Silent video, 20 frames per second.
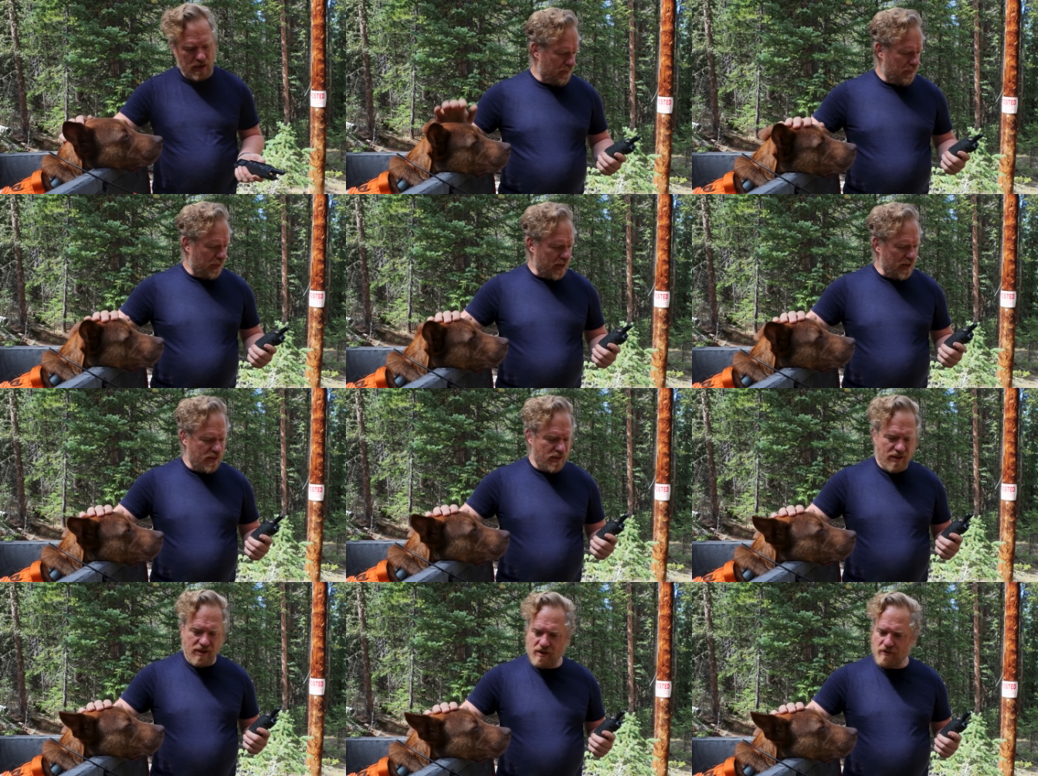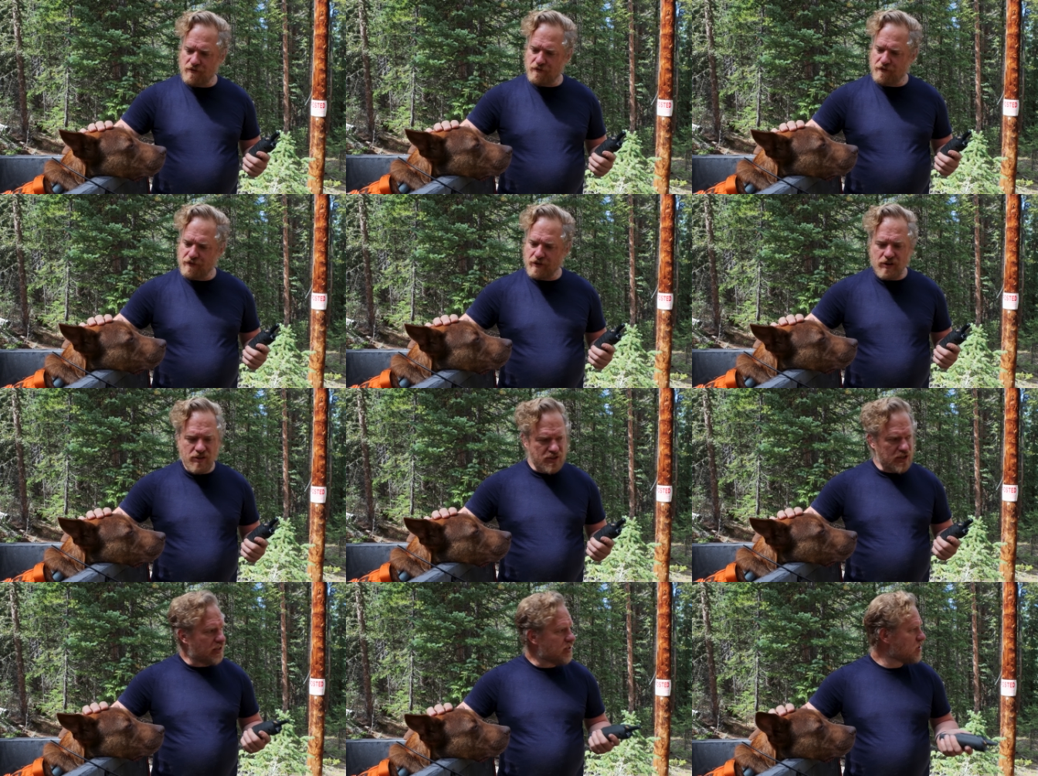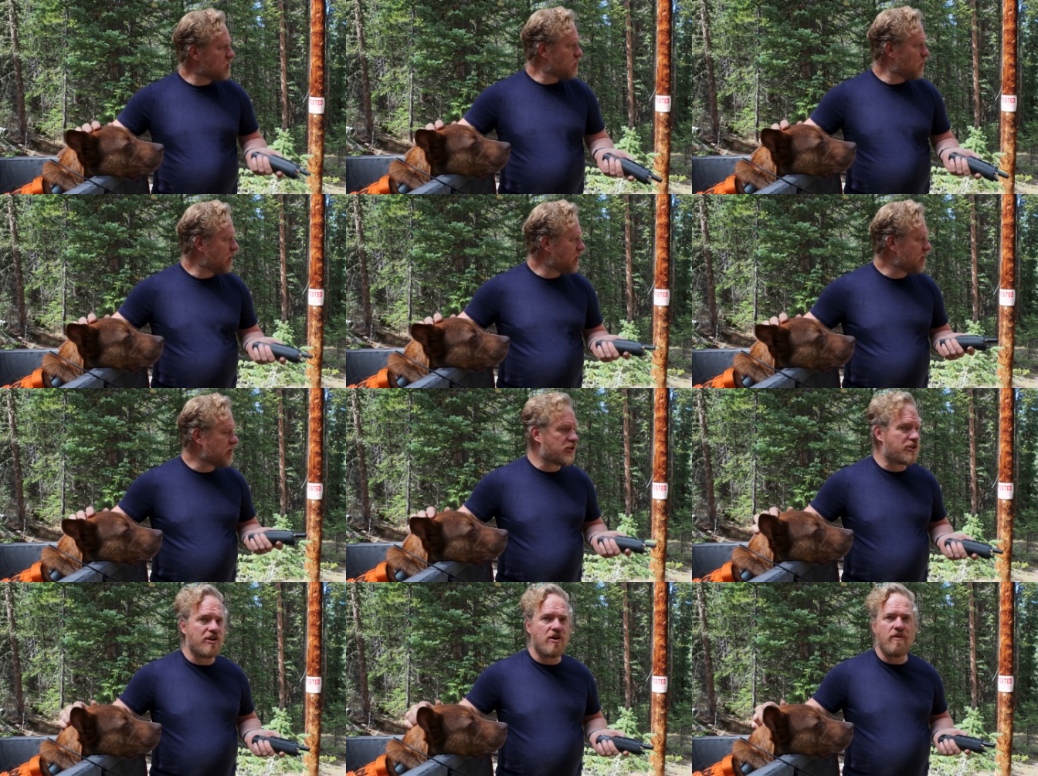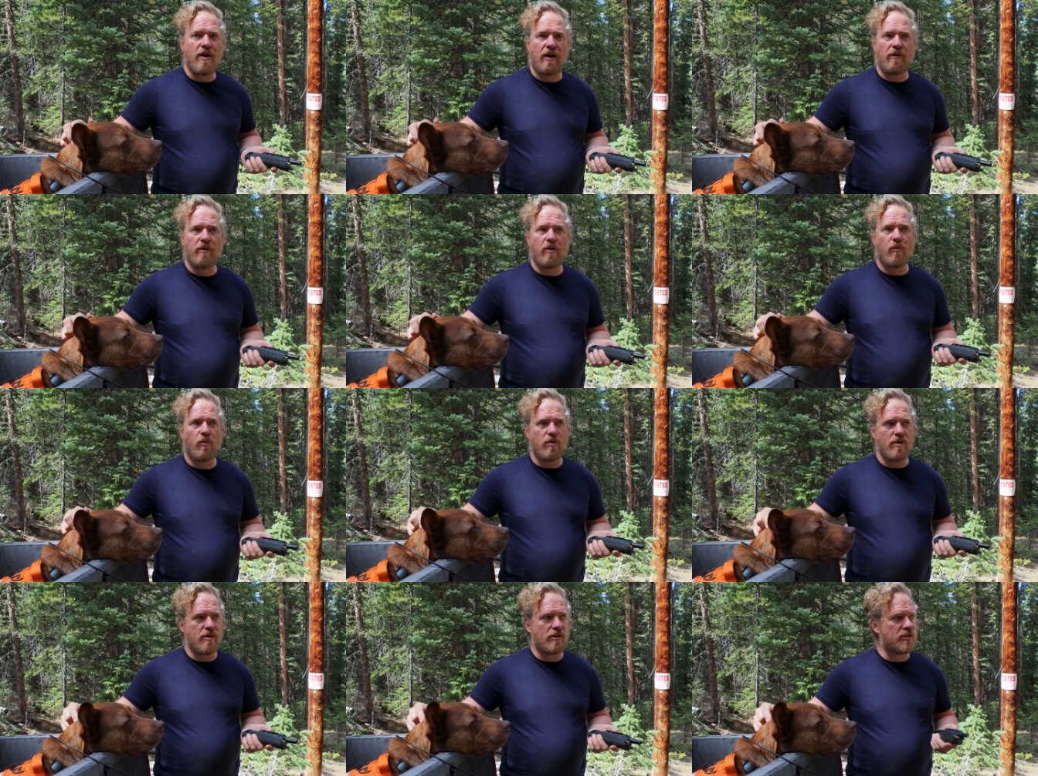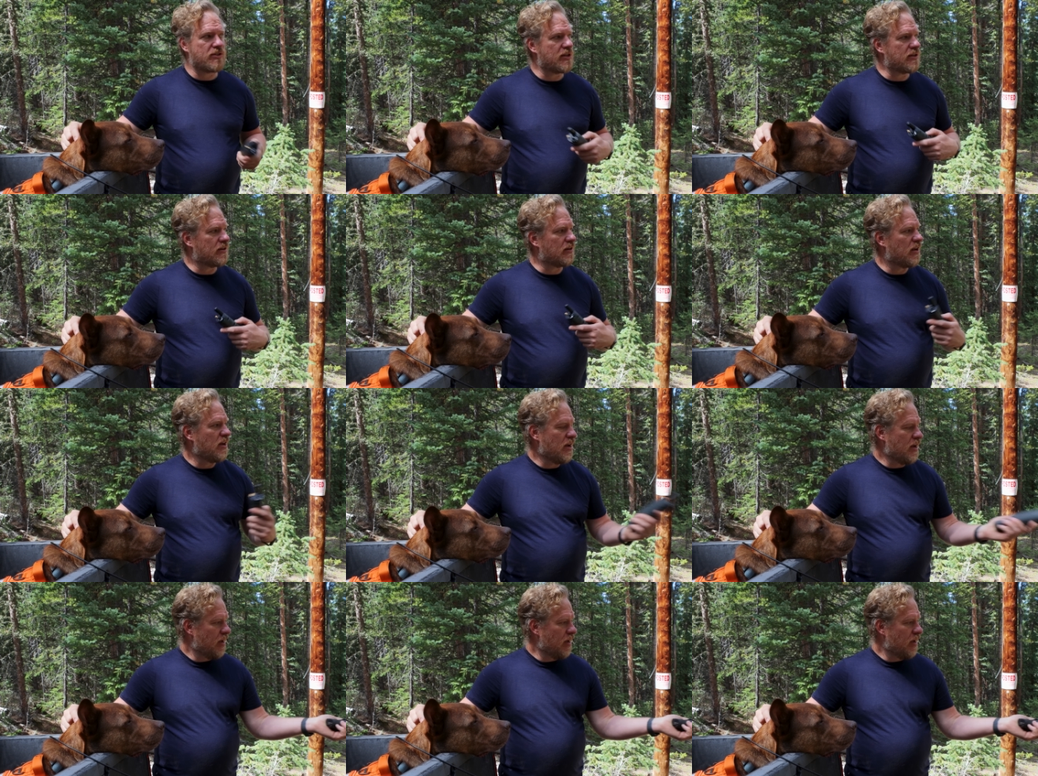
But I think first I just wanted to show how it works, and